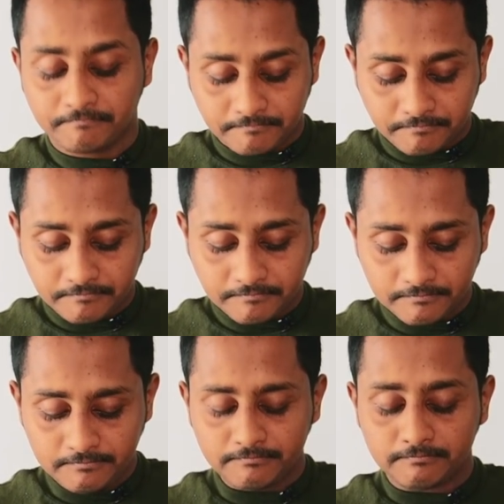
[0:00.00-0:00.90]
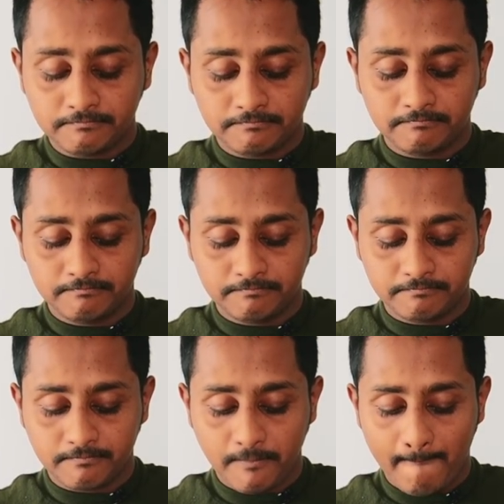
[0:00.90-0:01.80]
(silence)